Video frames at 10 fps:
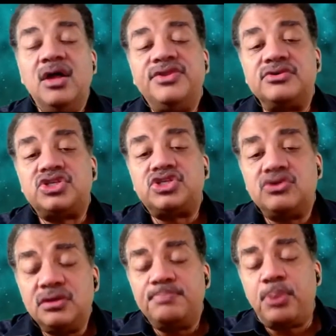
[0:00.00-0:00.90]
there's
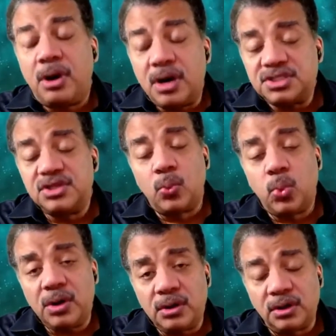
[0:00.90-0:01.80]
certain parts of the
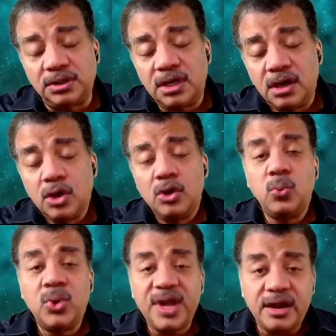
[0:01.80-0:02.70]
world
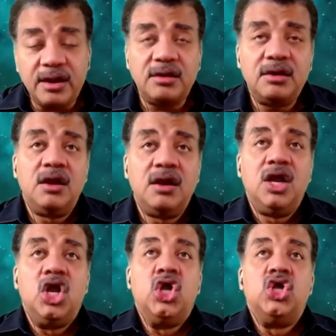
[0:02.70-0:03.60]
where
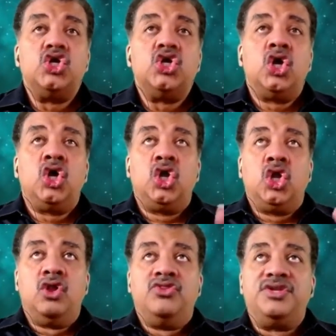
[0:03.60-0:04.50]

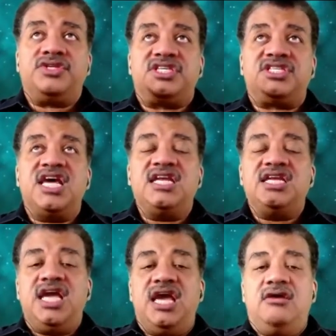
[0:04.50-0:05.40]
the
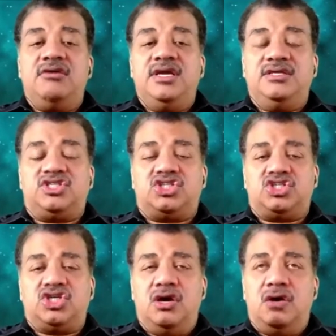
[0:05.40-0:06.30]
descending air is
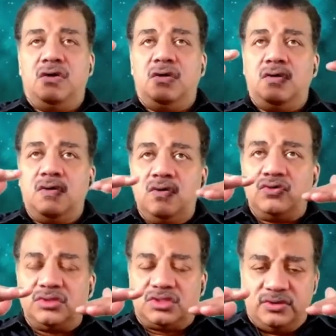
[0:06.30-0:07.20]

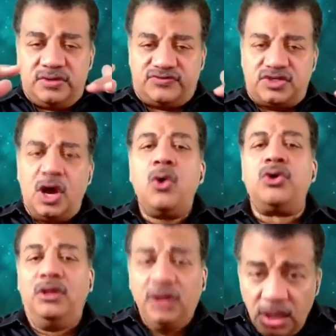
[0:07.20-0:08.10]
so sort of
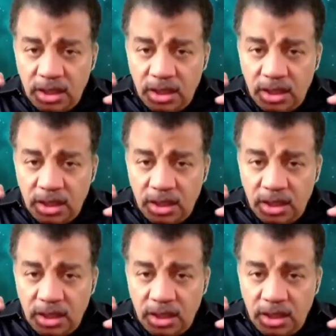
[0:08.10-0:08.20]
total,